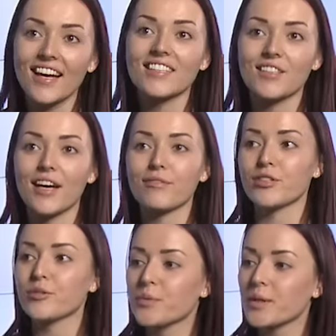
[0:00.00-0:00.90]
Yeah, so I have
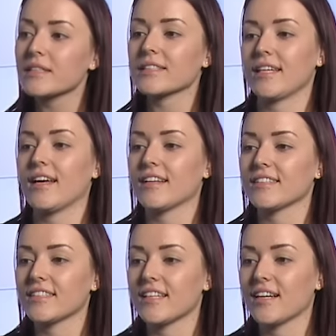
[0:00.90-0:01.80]
two books,
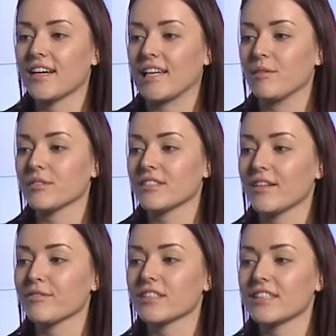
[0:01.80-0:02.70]
and it was
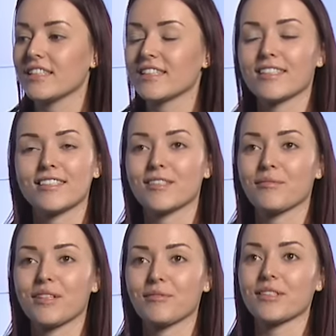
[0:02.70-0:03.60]
definitely
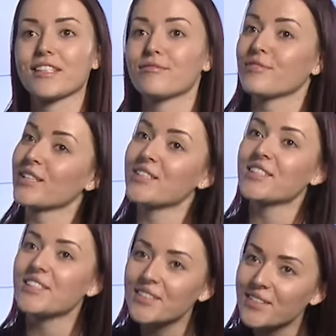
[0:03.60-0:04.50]
something really fun
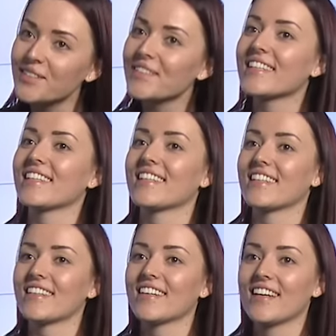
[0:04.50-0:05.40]
to do,
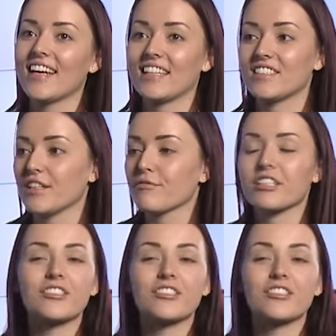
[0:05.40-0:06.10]
and it's different.